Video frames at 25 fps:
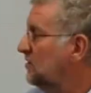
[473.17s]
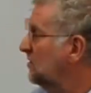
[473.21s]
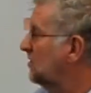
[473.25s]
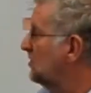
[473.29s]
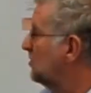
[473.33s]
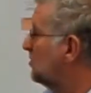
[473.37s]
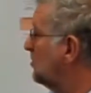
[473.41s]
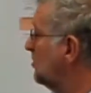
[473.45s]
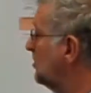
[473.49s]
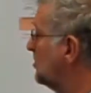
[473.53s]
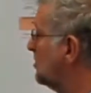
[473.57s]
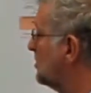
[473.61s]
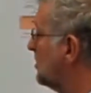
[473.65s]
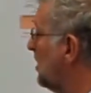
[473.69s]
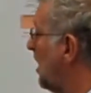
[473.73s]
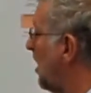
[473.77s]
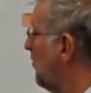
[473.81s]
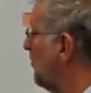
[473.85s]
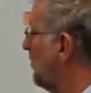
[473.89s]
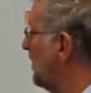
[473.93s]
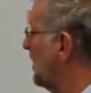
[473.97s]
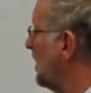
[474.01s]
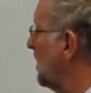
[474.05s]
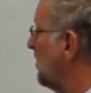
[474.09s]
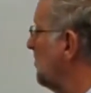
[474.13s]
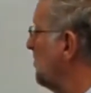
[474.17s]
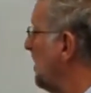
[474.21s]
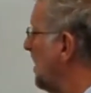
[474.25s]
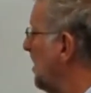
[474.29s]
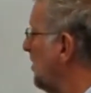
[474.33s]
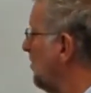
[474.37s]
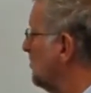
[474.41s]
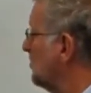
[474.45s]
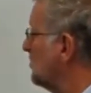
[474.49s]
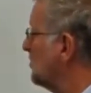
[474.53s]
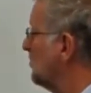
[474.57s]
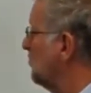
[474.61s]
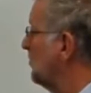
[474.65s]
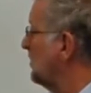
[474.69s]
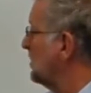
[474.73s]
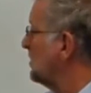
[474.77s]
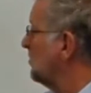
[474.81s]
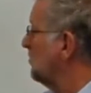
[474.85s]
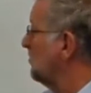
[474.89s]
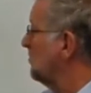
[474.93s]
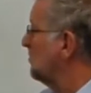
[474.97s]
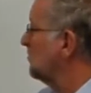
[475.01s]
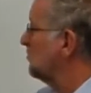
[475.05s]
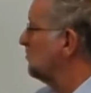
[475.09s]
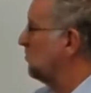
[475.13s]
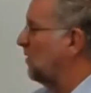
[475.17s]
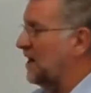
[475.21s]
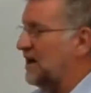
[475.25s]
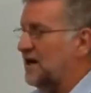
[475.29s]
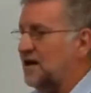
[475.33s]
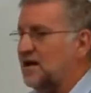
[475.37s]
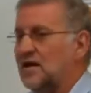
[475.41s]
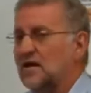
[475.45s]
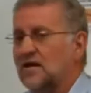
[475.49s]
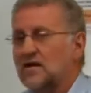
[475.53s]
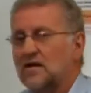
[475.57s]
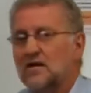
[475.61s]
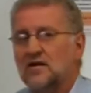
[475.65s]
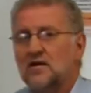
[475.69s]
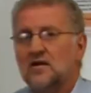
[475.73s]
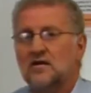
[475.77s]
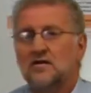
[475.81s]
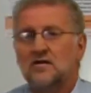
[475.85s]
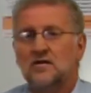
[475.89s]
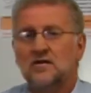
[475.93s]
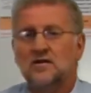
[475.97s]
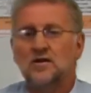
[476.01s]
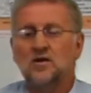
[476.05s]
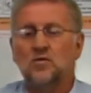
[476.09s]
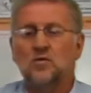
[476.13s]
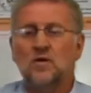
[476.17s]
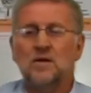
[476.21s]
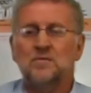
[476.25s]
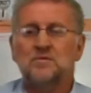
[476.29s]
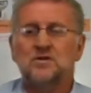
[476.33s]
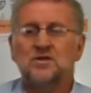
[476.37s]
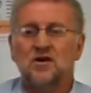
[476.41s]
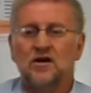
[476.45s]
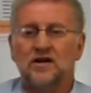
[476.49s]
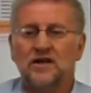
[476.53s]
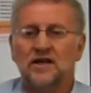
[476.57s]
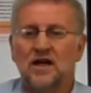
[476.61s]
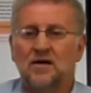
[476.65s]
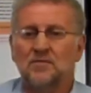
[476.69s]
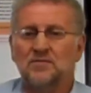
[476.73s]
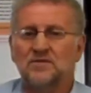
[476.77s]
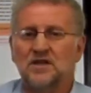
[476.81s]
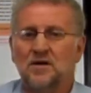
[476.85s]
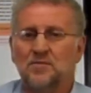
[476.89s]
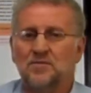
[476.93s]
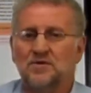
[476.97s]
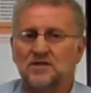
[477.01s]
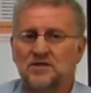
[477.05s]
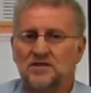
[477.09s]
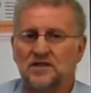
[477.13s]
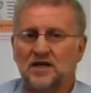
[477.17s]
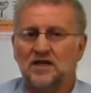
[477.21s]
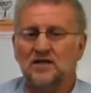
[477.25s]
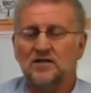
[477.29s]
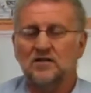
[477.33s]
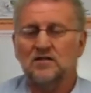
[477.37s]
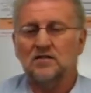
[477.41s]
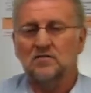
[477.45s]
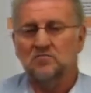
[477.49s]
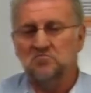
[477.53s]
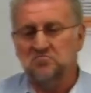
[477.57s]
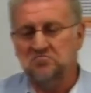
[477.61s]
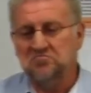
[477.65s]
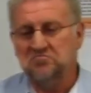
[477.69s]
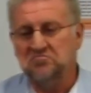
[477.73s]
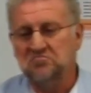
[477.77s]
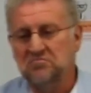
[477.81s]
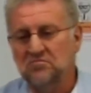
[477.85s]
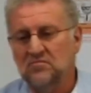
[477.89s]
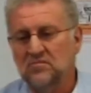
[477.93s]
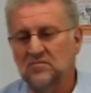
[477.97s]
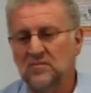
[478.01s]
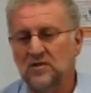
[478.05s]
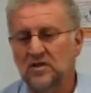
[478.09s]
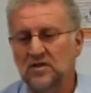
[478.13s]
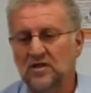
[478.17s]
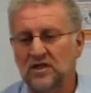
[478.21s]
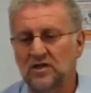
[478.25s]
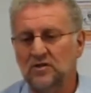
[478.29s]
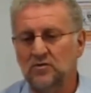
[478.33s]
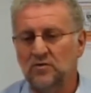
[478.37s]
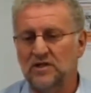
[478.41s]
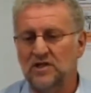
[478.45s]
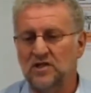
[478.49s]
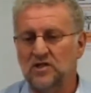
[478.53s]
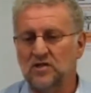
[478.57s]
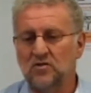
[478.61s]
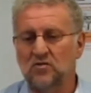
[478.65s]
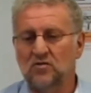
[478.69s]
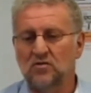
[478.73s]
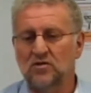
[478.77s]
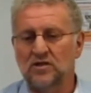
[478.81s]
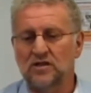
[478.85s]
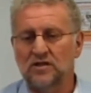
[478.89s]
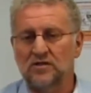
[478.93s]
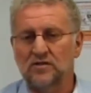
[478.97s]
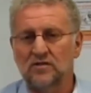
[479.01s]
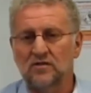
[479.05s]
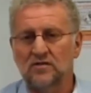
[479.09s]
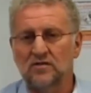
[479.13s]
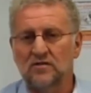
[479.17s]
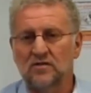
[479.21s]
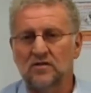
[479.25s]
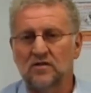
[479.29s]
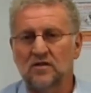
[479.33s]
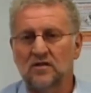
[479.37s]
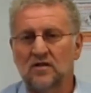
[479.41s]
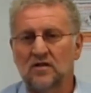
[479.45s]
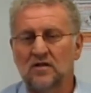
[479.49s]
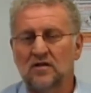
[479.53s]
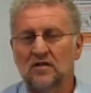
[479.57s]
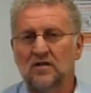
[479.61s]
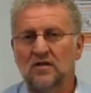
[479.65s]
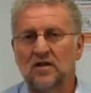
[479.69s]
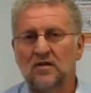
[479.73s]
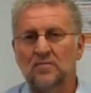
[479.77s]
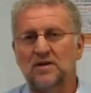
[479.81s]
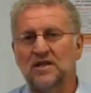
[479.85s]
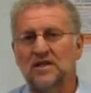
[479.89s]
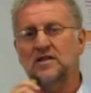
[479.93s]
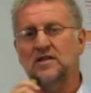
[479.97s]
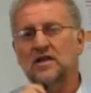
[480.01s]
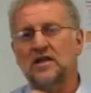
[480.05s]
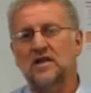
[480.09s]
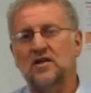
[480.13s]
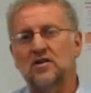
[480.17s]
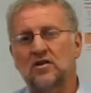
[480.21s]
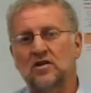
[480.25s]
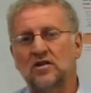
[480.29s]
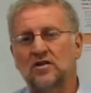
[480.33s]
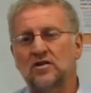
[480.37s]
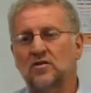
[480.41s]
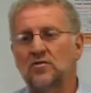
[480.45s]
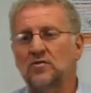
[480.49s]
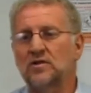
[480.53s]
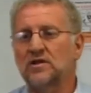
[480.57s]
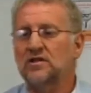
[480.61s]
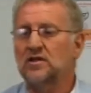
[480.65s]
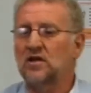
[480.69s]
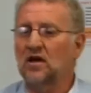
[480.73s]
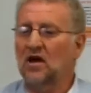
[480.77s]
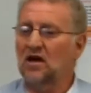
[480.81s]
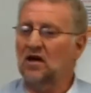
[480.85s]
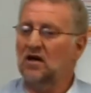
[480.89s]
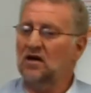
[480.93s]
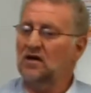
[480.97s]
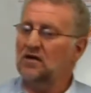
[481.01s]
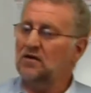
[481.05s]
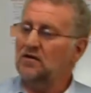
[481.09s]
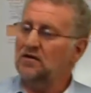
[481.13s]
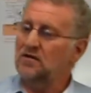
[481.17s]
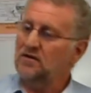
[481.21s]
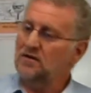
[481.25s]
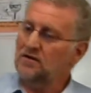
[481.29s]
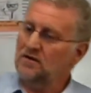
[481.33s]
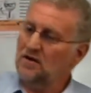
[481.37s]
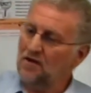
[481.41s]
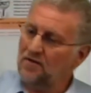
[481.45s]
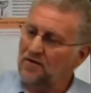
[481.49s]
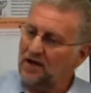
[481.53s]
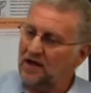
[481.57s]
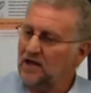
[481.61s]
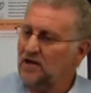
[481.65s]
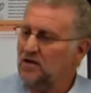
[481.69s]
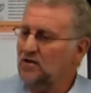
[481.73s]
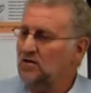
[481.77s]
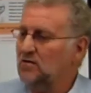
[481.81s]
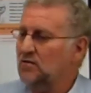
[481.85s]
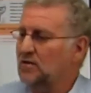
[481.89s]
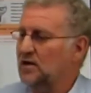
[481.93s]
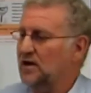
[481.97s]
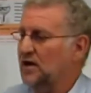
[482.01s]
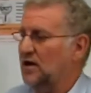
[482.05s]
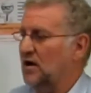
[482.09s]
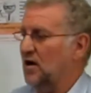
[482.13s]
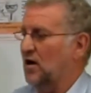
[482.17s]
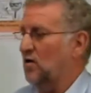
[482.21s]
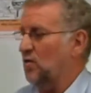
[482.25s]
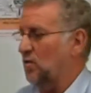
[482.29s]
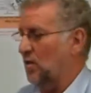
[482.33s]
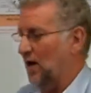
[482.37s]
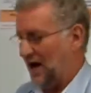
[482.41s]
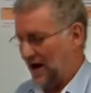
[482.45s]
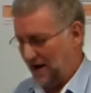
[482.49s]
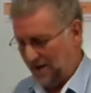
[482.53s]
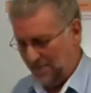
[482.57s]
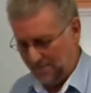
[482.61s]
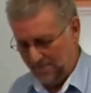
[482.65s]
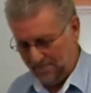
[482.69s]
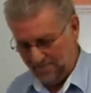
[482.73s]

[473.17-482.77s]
you should start ringing bells and whistles when your website comes up and says you need to install this. The thing you can do is go, no thank you, and go away.